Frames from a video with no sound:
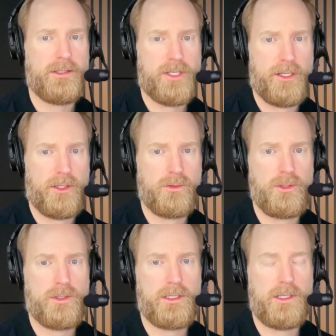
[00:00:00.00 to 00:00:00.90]
so
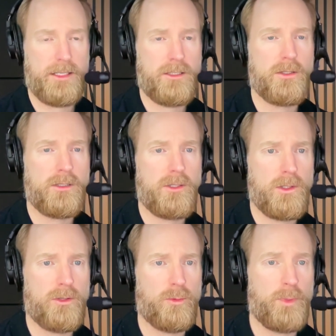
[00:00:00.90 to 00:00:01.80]
you can do
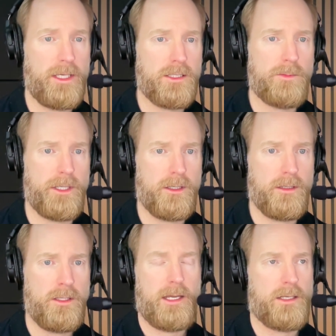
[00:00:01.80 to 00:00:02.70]
it through
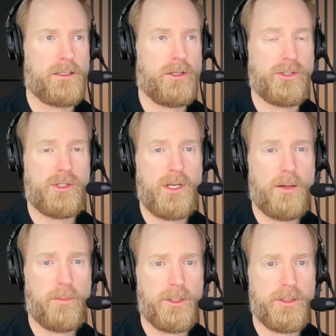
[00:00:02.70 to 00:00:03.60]
piecemeal, and larger
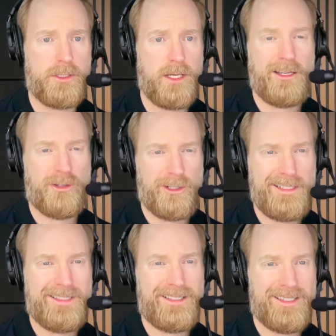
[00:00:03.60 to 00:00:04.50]
numbers
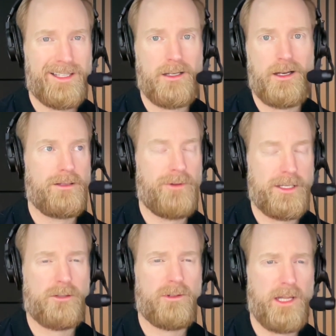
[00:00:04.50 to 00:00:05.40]
increases the
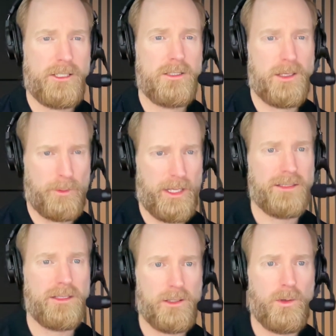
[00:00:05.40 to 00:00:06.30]
investor relations
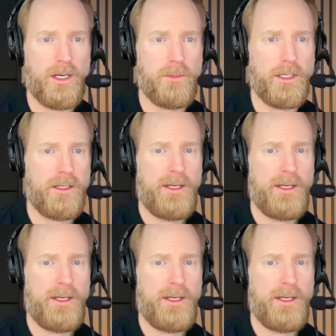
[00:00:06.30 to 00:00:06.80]
complexity quite a bit.